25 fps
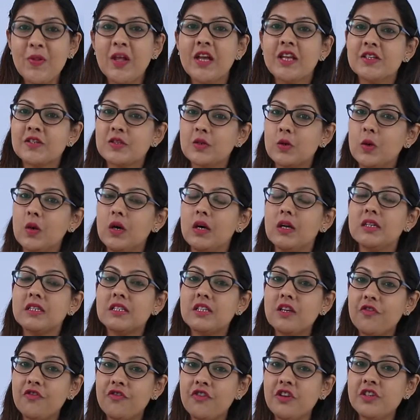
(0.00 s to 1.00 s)
So
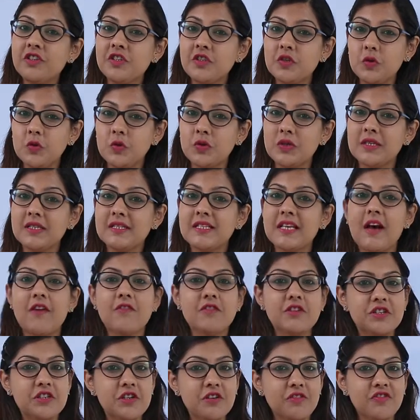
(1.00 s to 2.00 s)
different students have
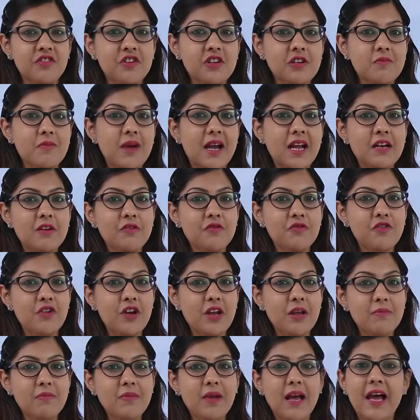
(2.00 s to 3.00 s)
a different mind
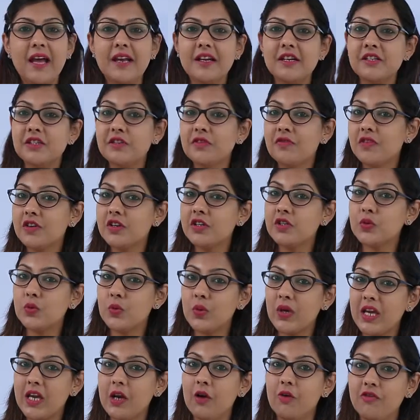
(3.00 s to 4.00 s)
frame and a different
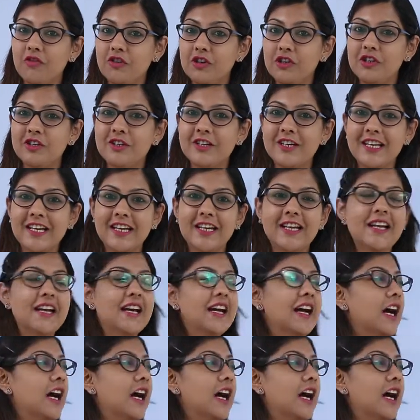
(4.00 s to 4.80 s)
way of learning.